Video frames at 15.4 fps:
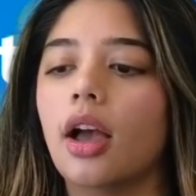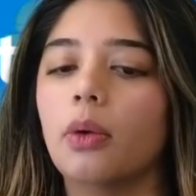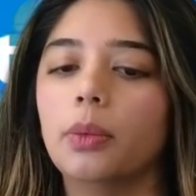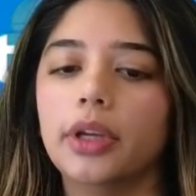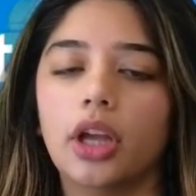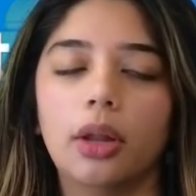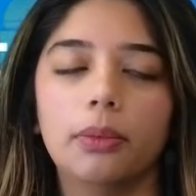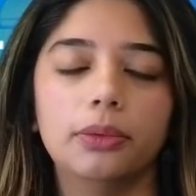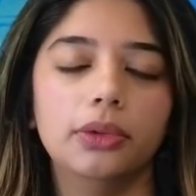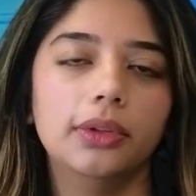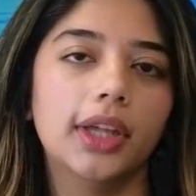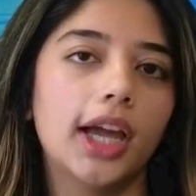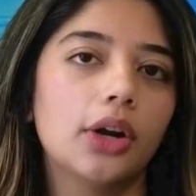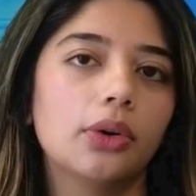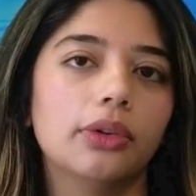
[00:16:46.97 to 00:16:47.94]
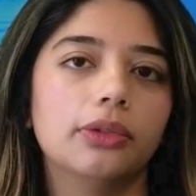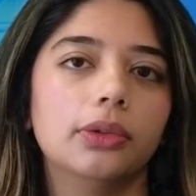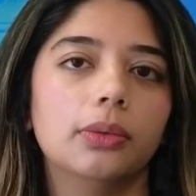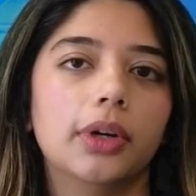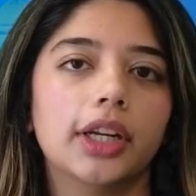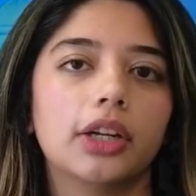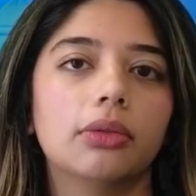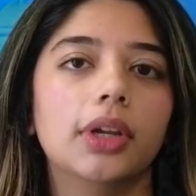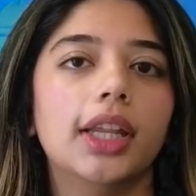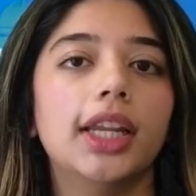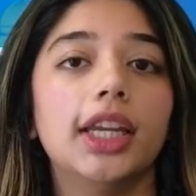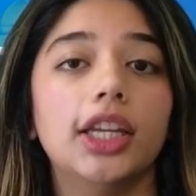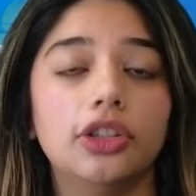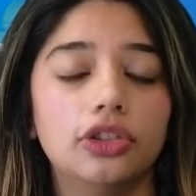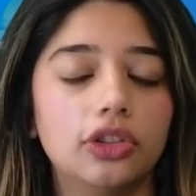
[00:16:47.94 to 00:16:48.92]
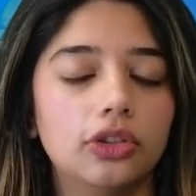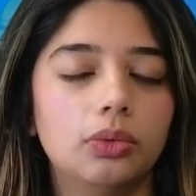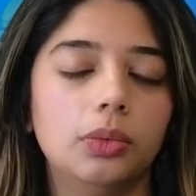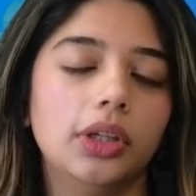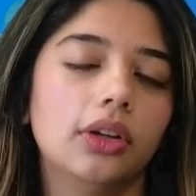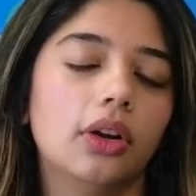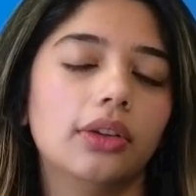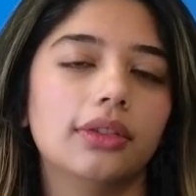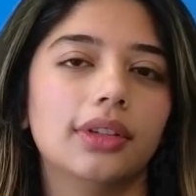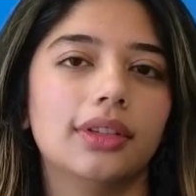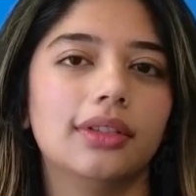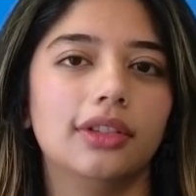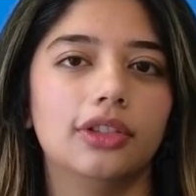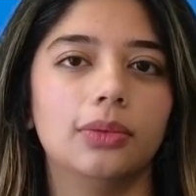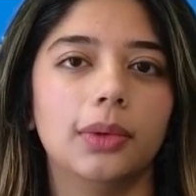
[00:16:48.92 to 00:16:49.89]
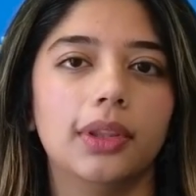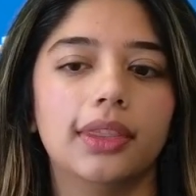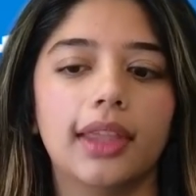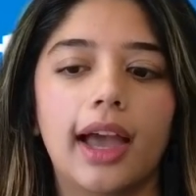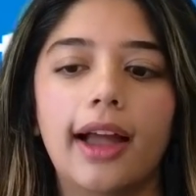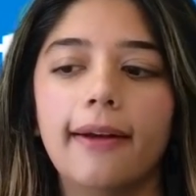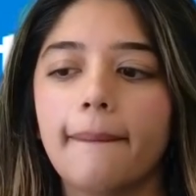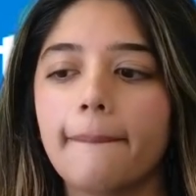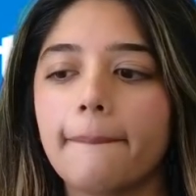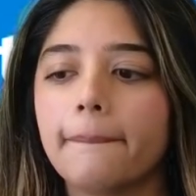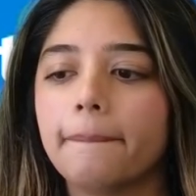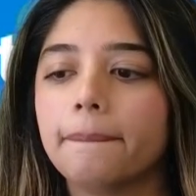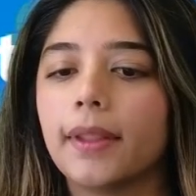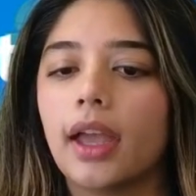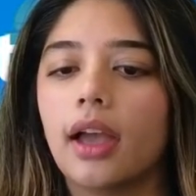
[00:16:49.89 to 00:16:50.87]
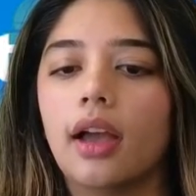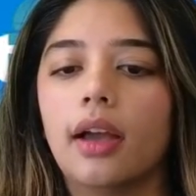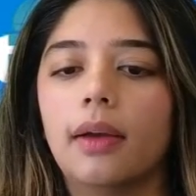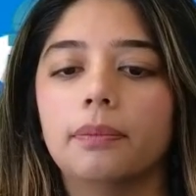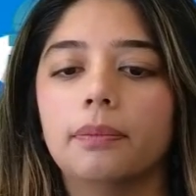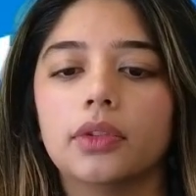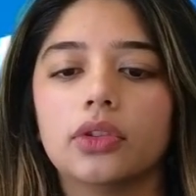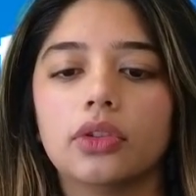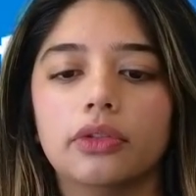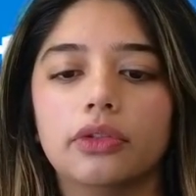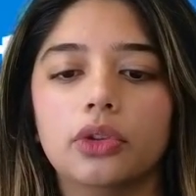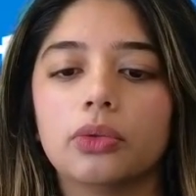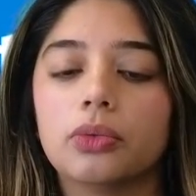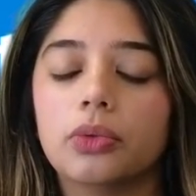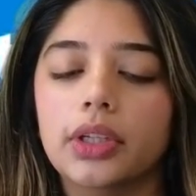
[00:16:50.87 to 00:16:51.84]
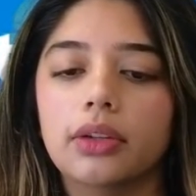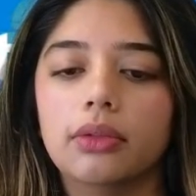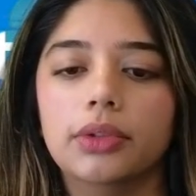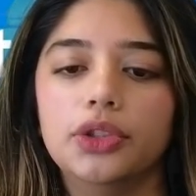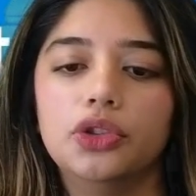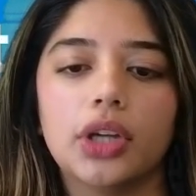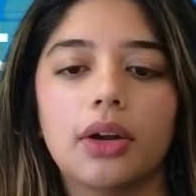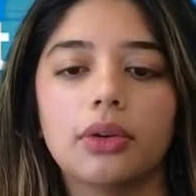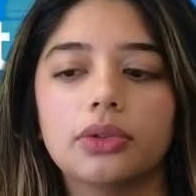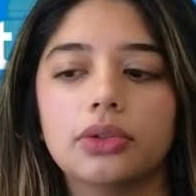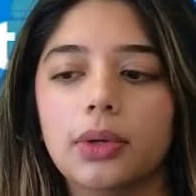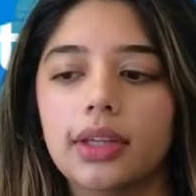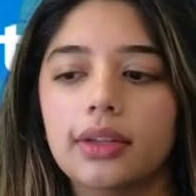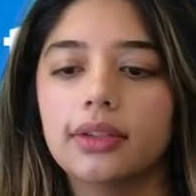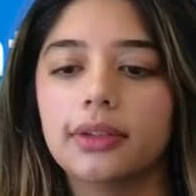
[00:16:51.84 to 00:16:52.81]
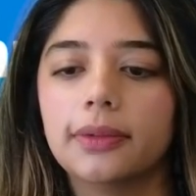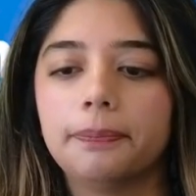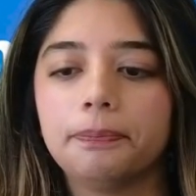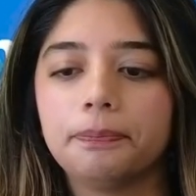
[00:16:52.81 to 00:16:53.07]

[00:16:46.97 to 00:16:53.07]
We help do that. Or if you want to create agents, we can also assist with that. So feel free to reach out to us.